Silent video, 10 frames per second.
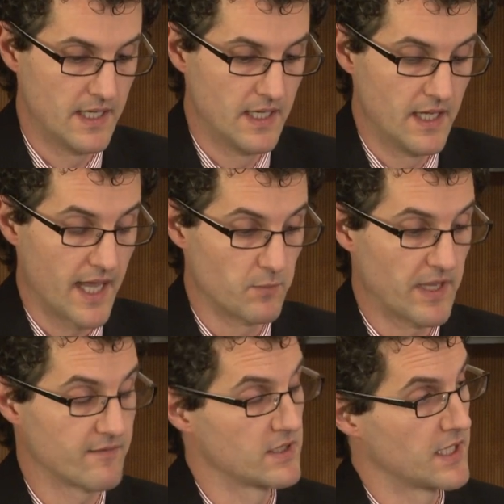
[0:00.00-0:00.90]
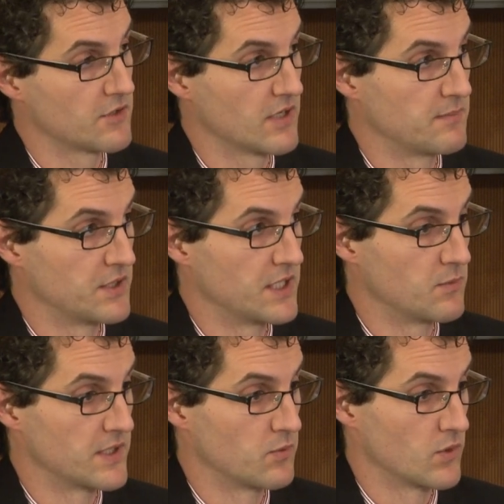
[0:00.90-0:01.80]
And we have a lot of credibility
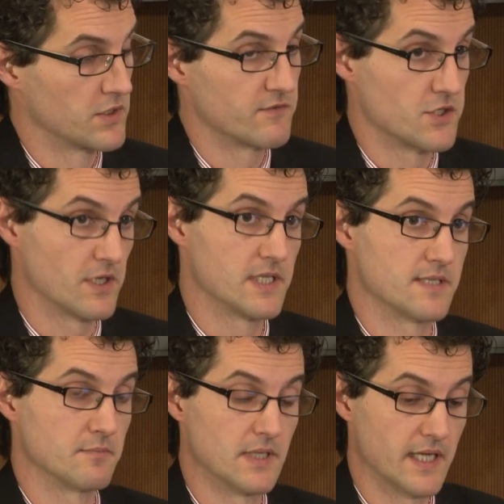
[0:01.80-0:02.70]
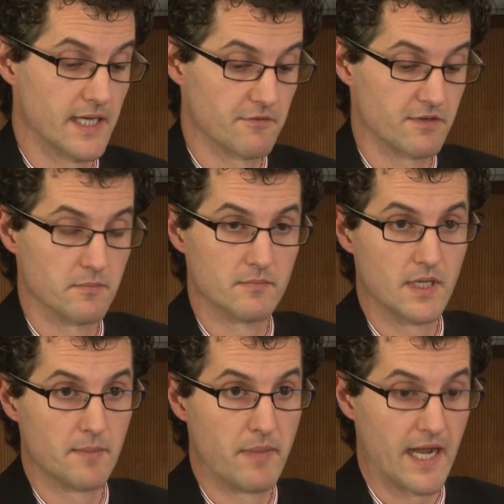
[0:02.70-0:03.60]
with the world of journalism, again, from
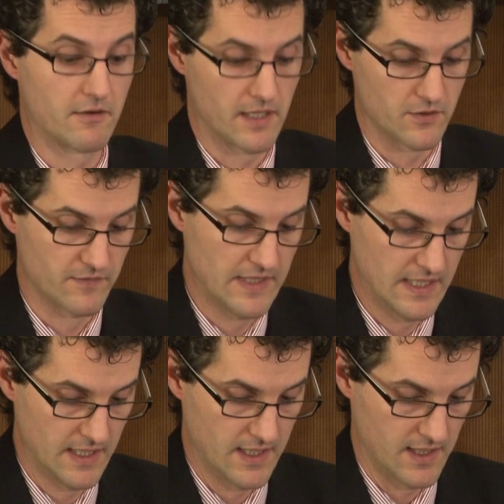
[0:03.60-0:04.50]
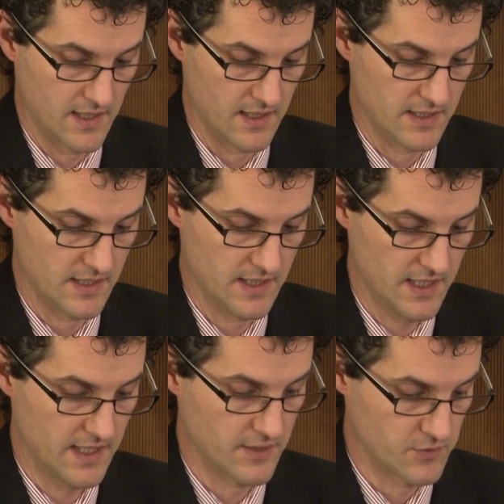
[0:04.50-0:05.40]
a background uh,
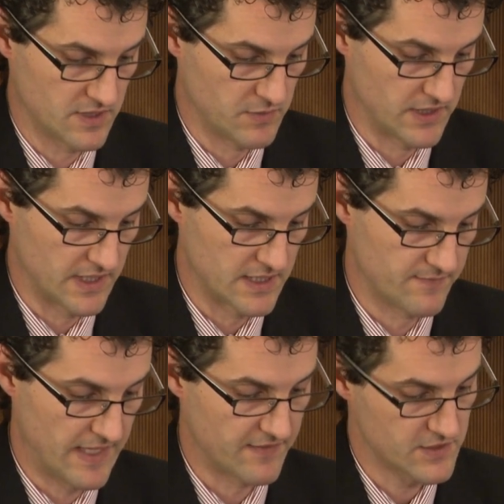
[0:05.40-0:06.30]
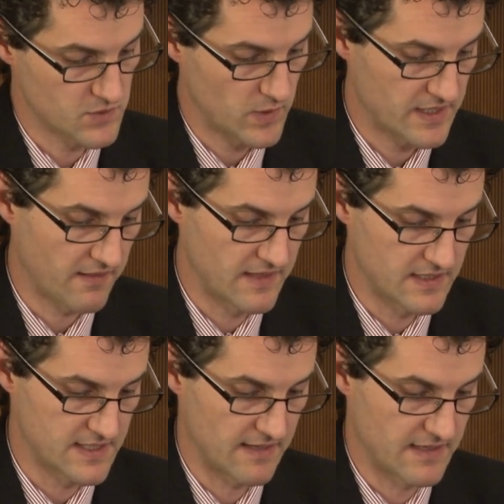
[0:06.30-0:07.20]
in those communities. And this is one of the
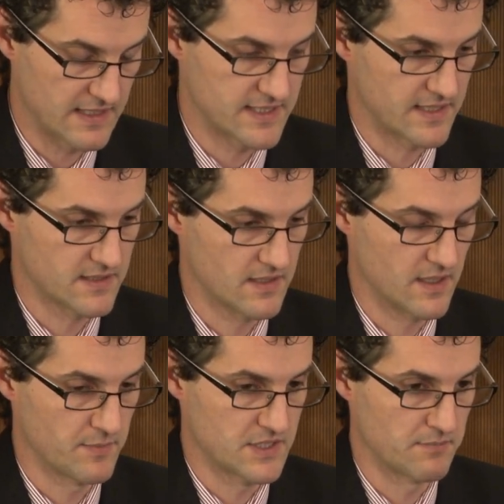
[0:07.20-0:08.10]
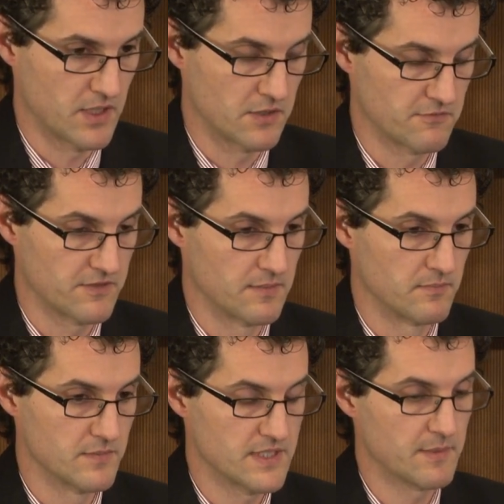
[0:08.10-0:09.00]
things that I think sets Compass apart
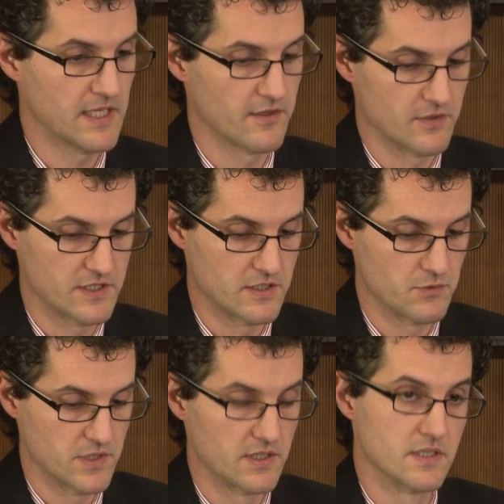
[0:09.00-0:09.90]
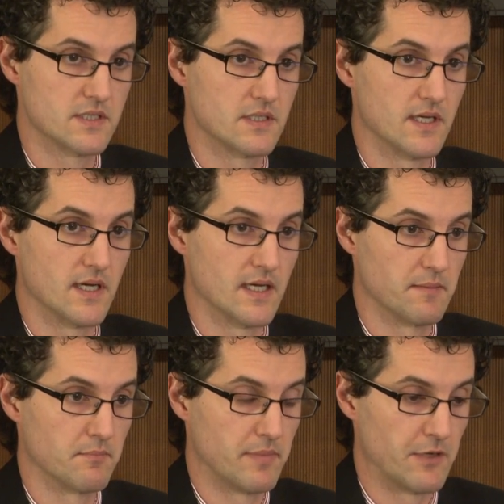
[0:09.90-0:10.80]
from some of the other institutions uh,
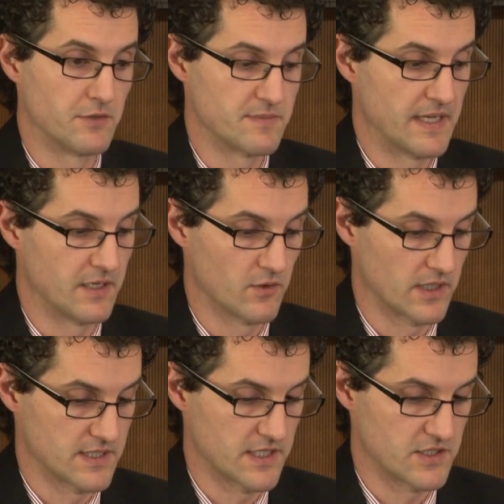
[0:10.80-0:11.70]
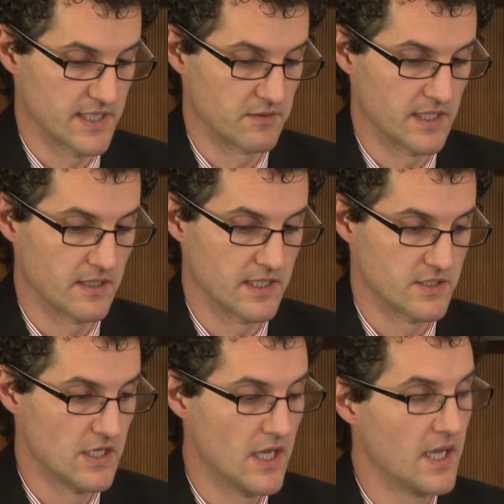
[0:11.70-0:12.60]
and boundary spanning organizations out there
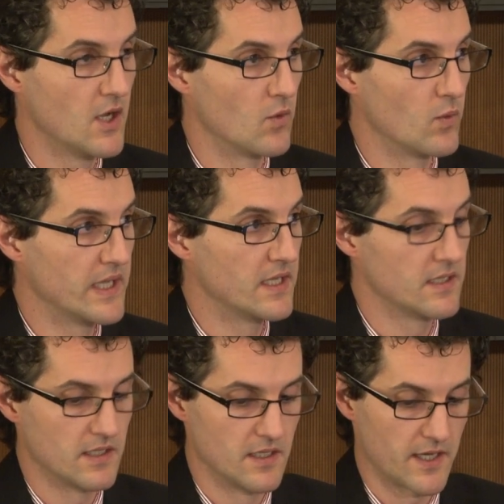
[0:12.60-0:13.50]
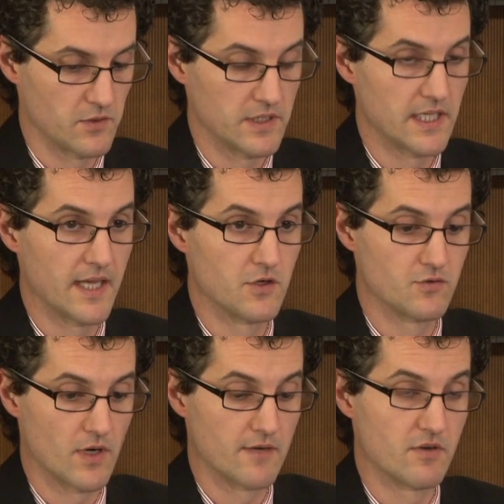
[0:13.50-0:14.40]
is we not only
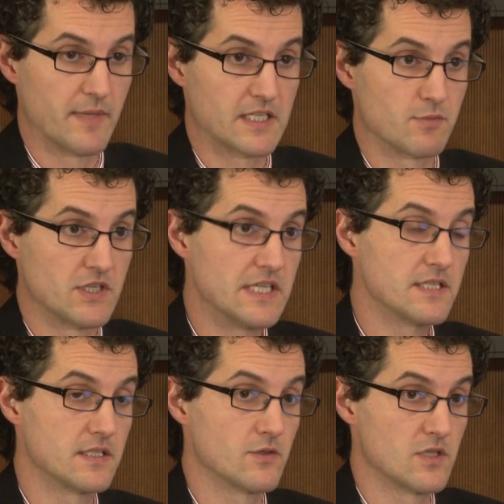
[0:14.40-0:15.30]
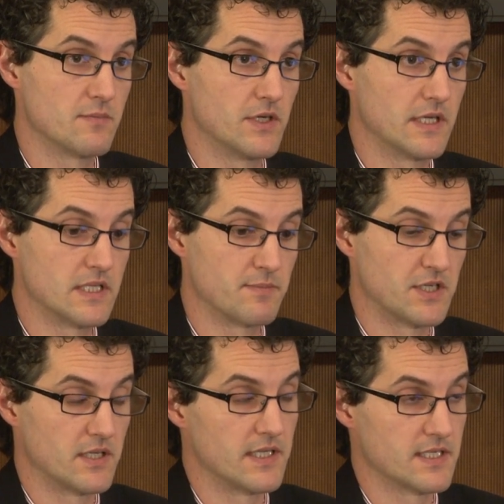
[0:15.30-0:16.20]
draw from expertise in those communities,
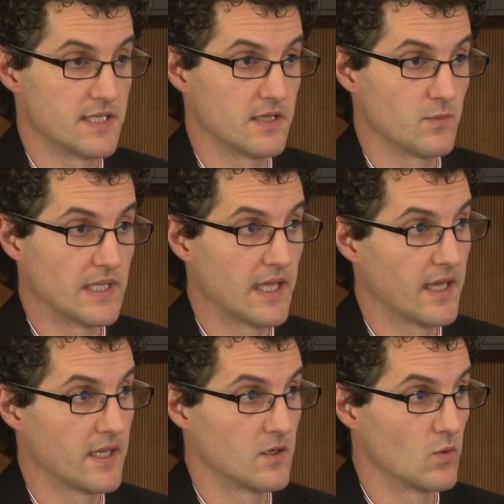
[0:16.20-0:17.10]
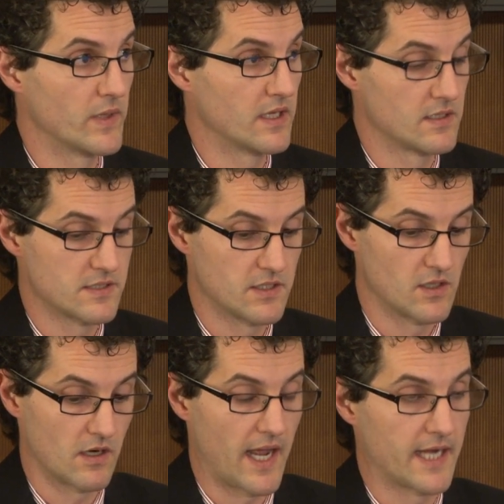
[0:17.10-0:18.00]
but to the extent that we can, we all still
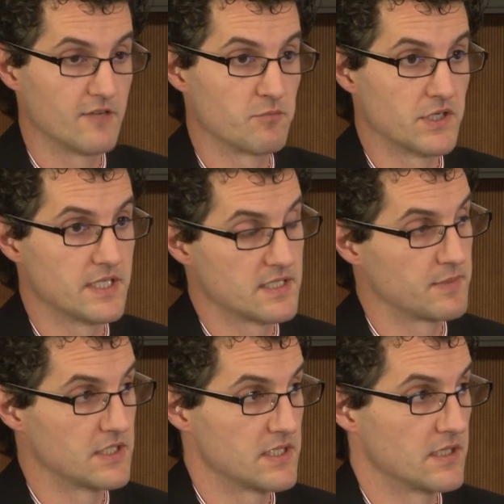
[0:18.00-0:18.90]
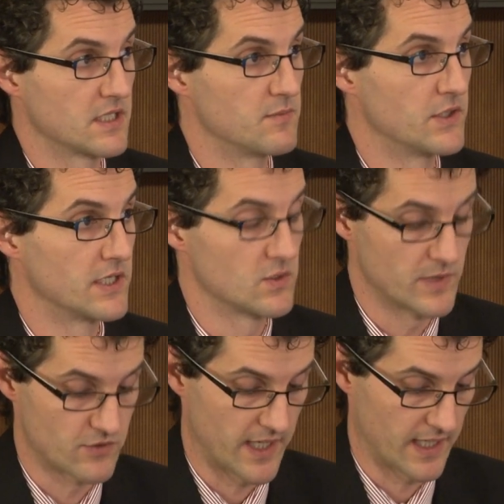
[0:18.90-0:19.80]
are active participants in the communities
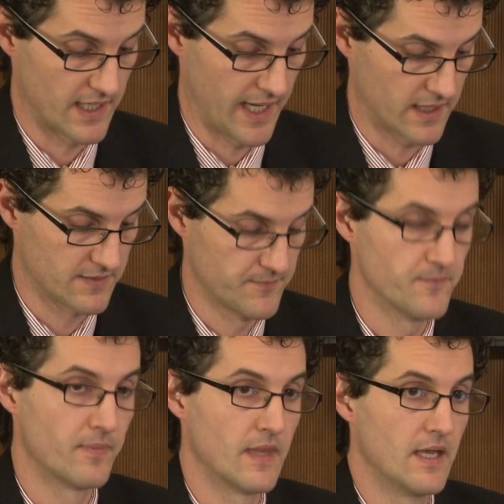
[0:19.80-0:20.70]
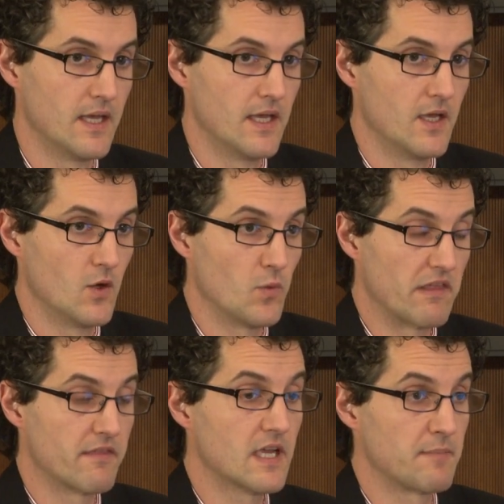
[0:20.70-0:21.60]
we try to connect. We
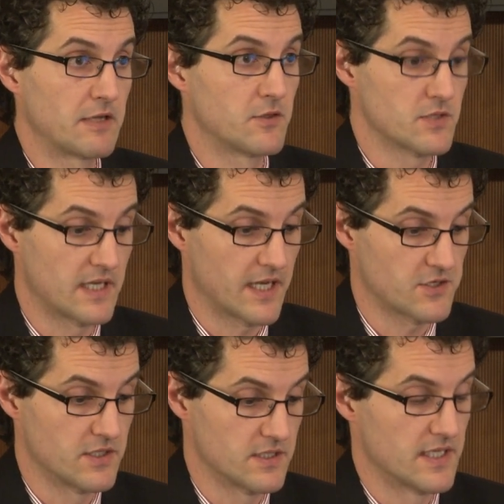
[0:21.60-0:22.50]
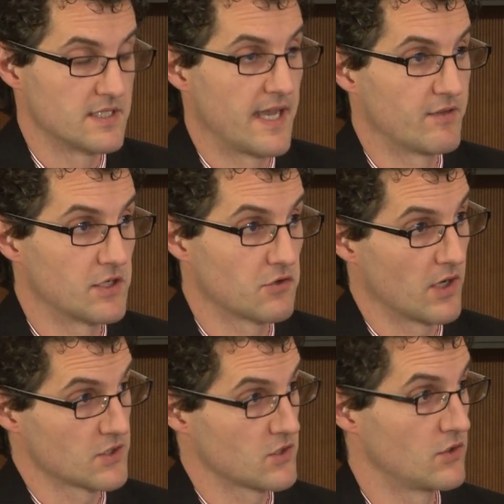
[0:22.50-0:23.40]
think about those connections as having to
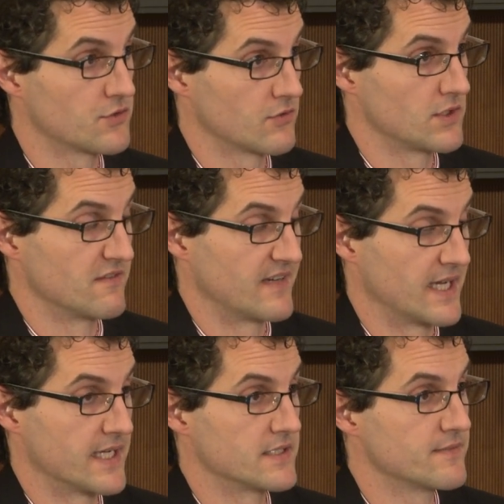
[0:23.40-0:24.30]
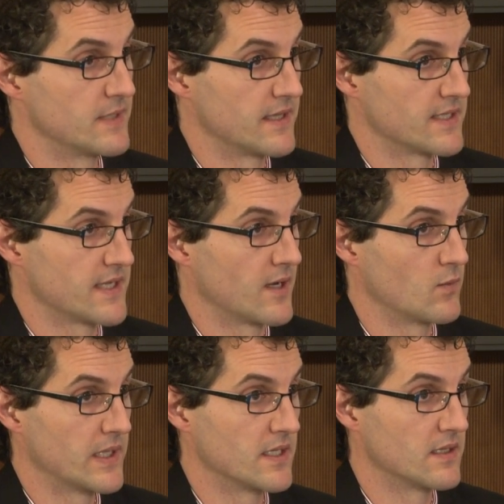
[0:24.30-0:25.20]
cross cultural divides, and that's how
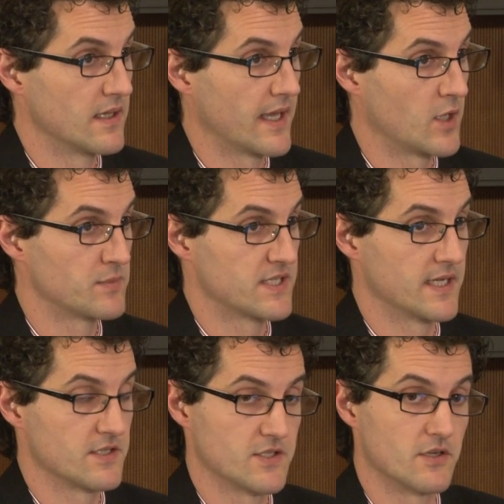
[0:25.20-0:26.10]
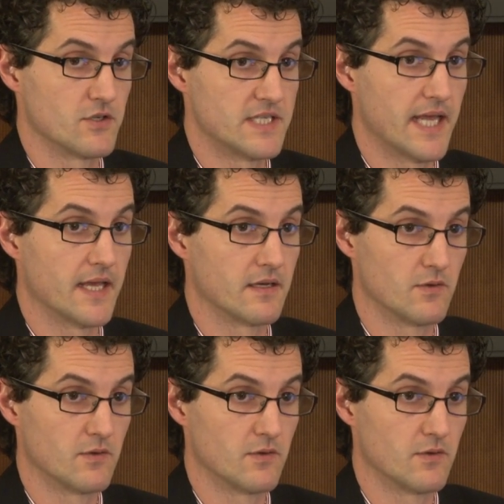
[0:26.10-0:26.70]
we help scientists understand